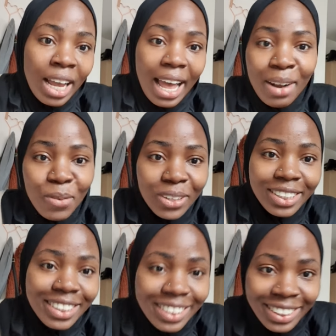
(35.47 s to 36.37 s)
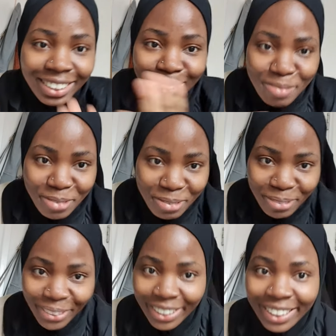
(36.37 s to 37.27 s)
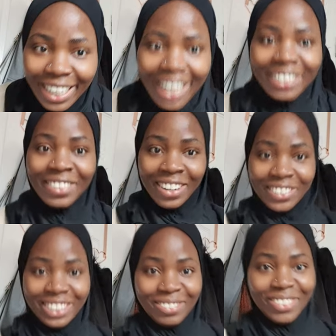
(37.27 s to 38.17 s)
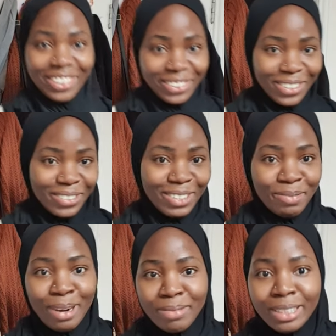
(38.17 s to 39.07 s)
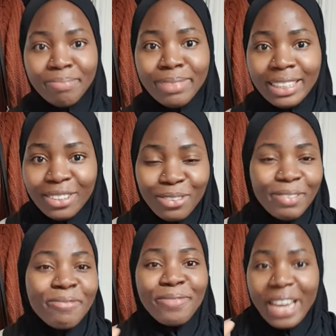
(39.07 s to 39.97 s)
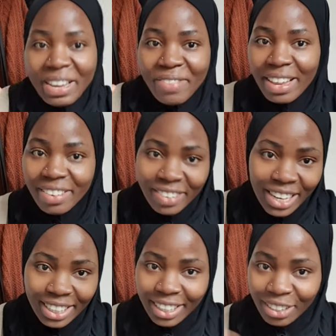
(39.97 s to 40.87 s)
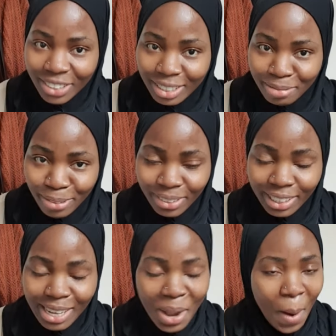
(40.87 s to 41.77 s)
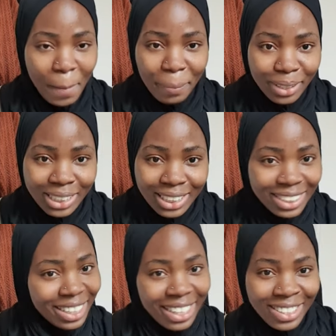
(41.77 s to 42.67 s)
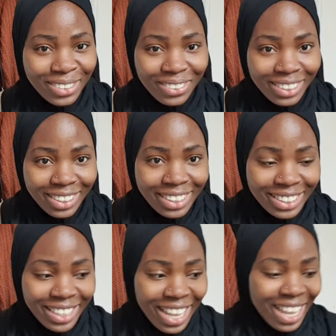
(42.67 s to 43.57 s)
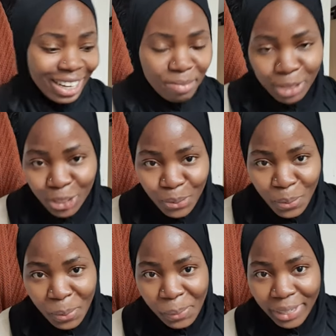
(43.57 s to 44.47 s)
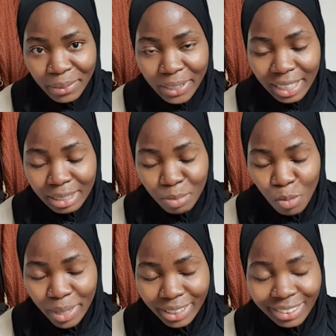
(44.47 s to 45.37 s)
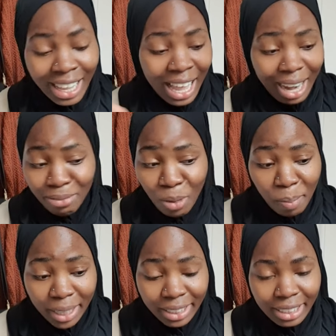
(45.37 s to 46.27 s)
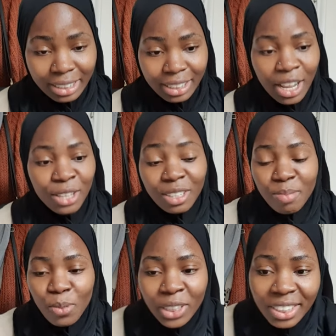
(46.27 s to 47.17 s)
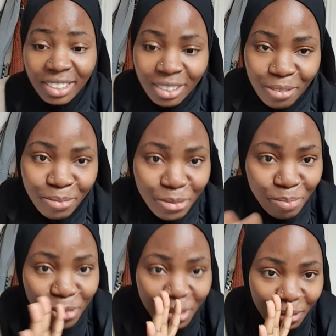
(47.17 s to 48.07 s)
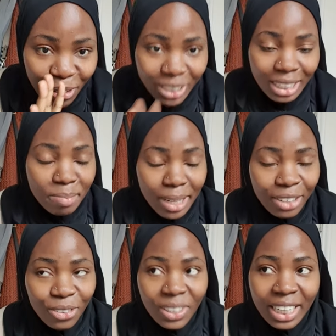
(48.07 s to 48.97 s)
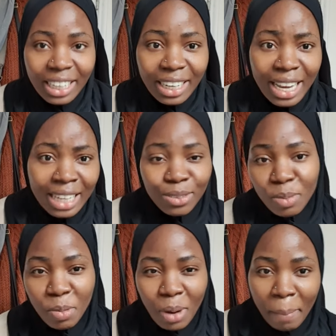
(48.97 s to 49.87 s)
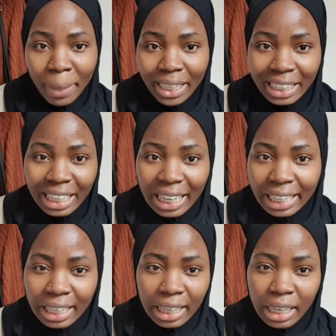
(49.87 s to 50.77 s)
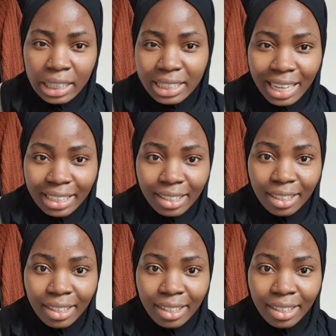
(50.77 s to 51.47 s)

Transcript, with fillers: Anyways, this is a moving vlog. I don't know how this vlog is going to be. It's probably the beginning of a very, very, very chaotic vlog, but let's do this. Let me show you what we're working with at the moment. I've not packed anything, so I've been watching a lot of moving vlogs and I'm like, okay, the way people are packing, like, it's like